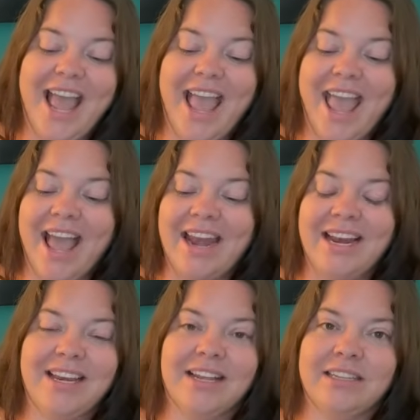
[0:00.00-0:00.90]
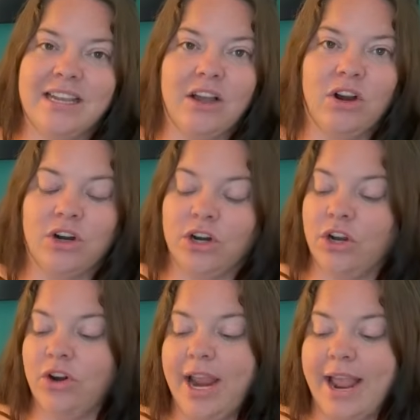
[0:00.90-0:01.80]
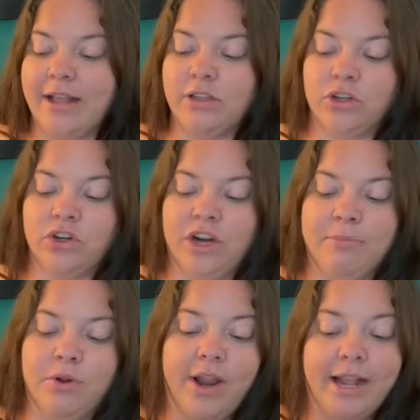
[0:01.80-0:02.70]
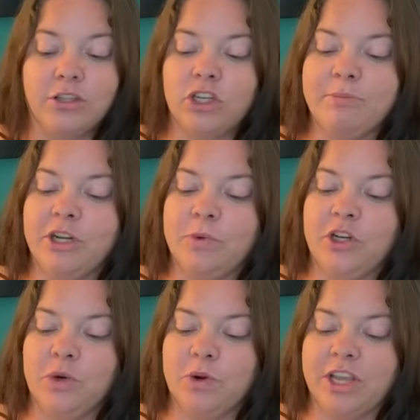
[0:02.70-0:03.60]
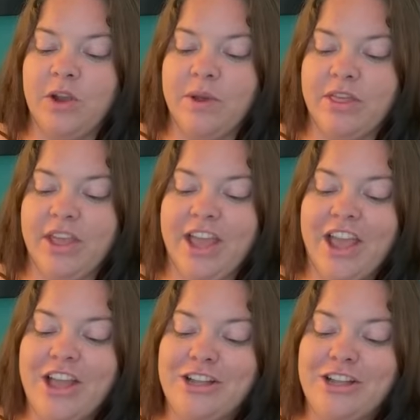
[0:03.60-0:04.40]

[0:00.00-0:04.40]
and it doesn't hurt your hands or cramp your hands too much when you're working with it.